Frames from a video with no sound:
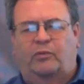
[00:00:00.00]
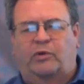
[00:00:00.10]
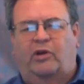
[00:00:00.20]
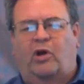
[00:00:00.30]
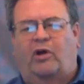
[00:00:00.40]

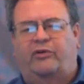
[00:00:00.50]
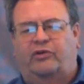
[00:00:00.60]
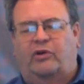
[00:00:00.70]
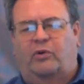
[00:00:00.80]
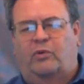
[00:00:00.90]
will
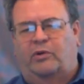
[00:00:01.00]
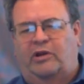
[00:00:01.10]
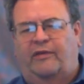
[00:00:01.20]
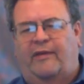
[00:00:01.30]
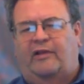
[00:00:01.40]
also
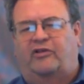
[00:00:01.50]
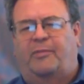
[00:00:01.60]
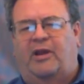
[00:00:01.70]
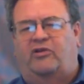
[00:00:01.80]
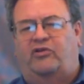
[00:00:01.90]
in that space